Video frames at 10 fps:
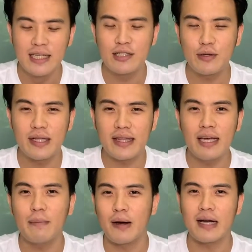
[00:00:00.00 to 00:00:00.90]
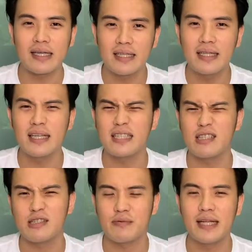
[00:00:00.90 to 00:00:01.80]
So the thing about gardening is
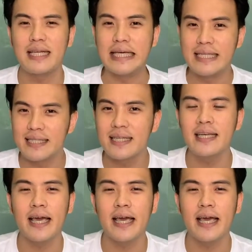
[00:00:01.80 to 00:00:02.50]
it's really easy,